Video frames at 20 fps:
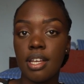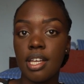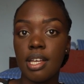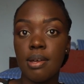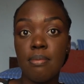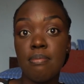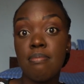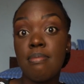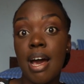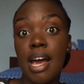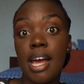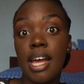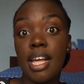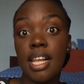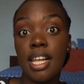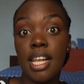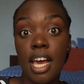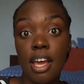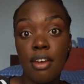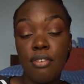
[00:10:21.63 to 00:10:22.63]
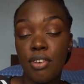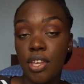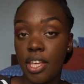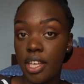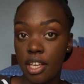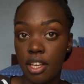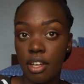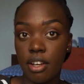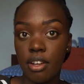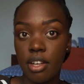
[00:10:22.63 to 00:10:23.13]
my life
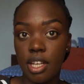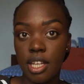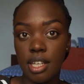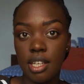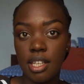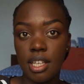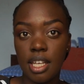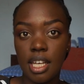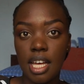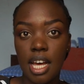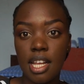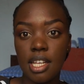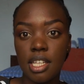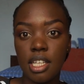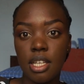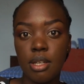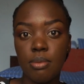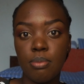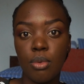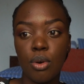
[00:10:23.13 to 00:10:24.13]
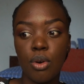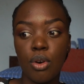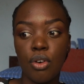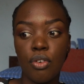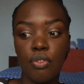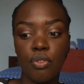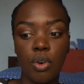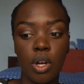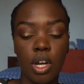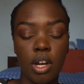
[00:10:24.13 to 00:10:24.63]
here in Kigali, more
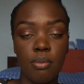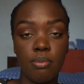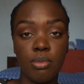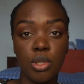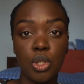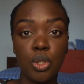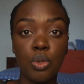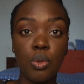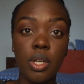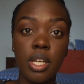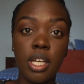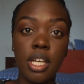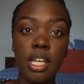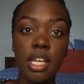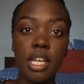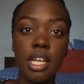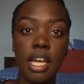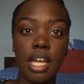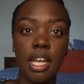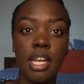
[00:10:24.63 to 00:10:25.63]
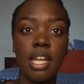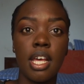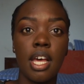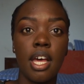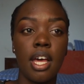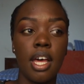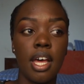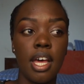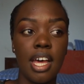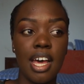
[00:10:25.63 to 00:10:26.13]
of what I'm doing, and
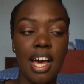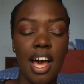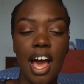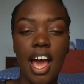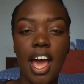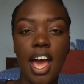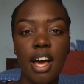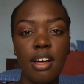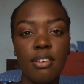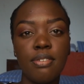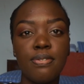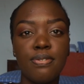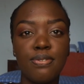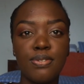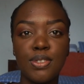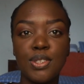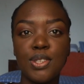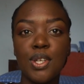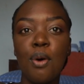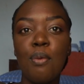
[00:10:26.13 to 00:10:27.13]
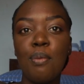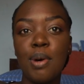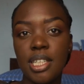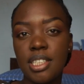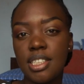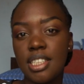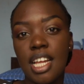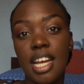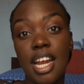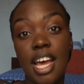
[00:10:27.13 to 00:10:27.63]
I have so
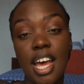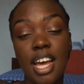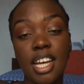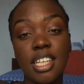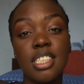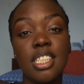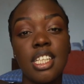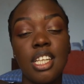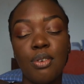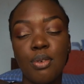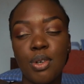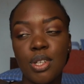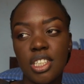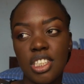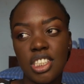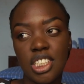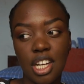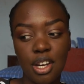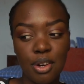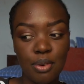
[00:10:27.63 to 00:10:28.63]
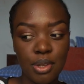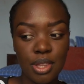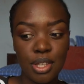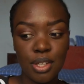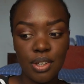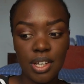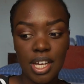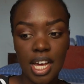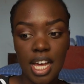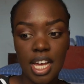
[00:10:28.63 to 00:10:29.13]
much that I actually want to share with
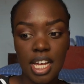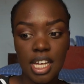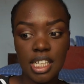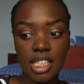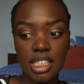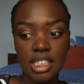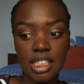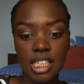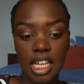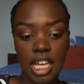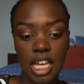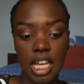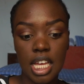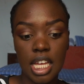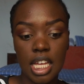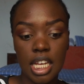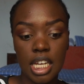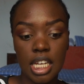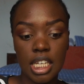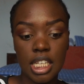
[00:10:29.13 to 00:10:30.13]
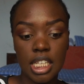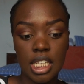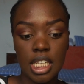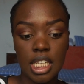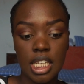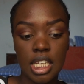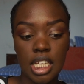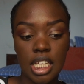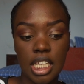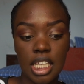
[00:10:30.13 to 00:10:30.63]
you guys. And
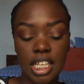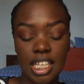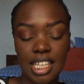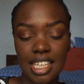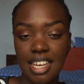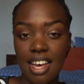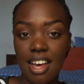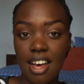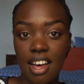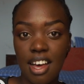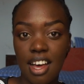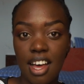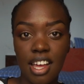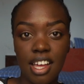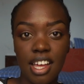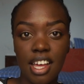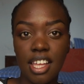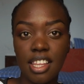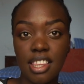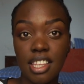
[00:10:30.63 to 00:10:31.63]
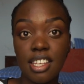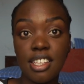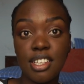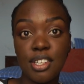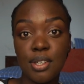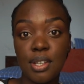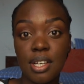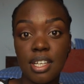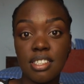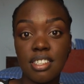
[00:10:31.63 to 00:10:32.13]
yeah, I
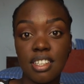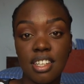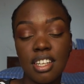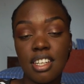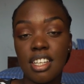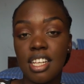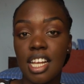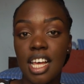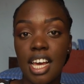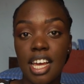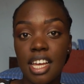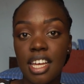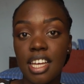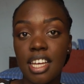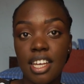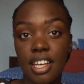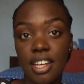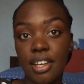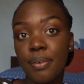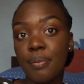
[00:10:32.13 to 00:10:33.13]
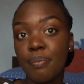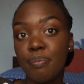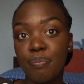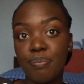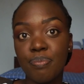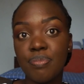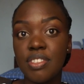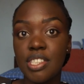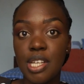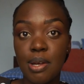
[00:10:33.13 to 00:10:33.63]
think you guys are gonna like
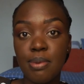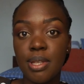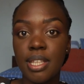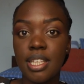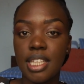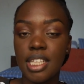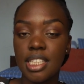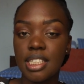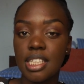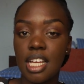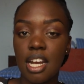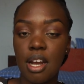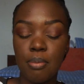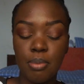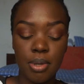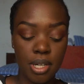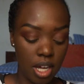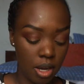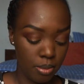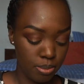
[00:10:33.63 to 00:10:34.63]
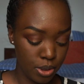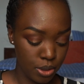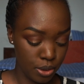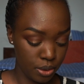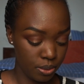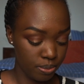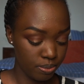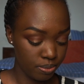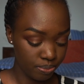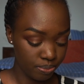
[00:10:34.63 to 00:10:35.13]
some of the things that I've been up to.